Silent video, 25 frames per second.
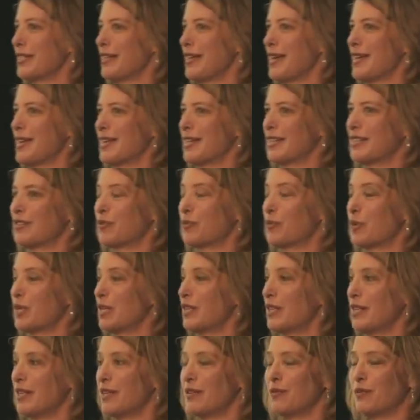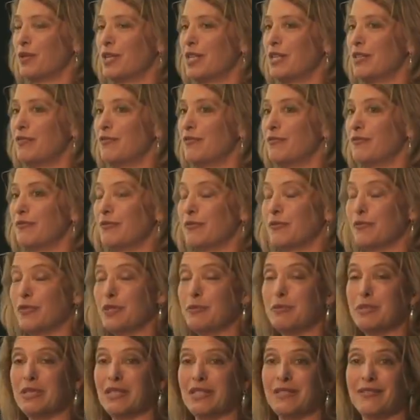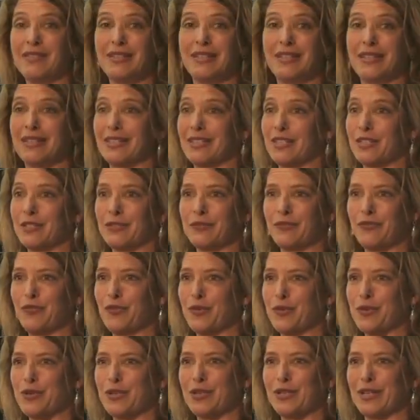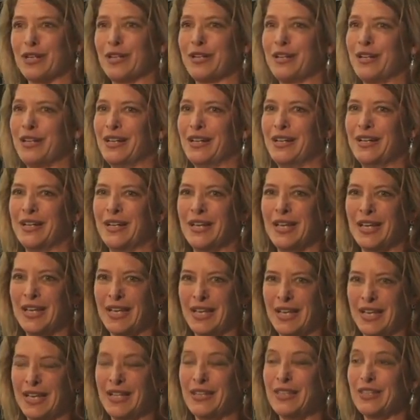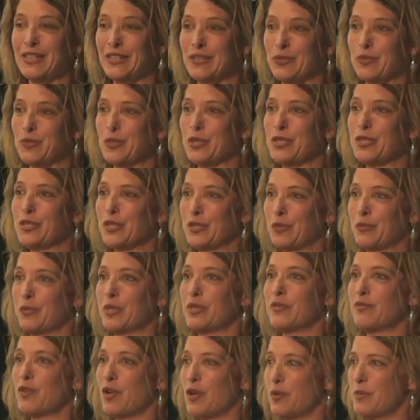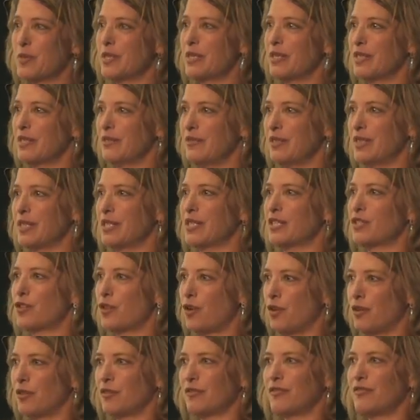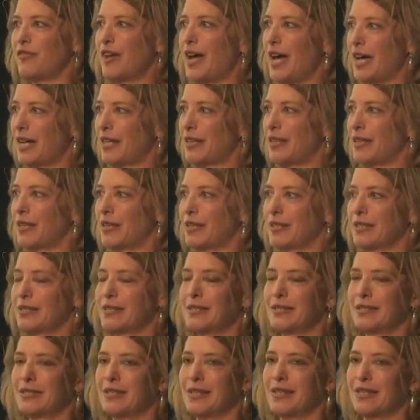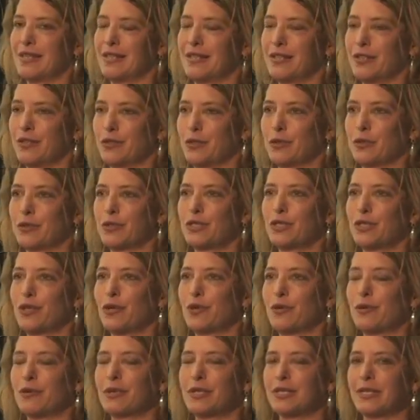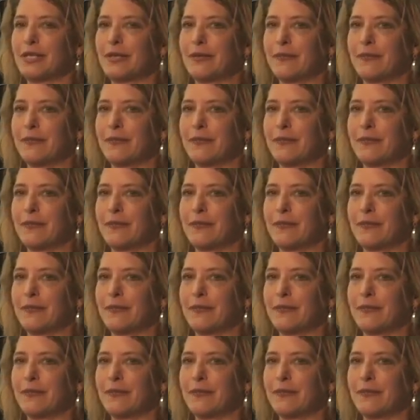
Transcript: science, we've been living this for in this world. We've all been living this alt fact thing. This is nothing new. So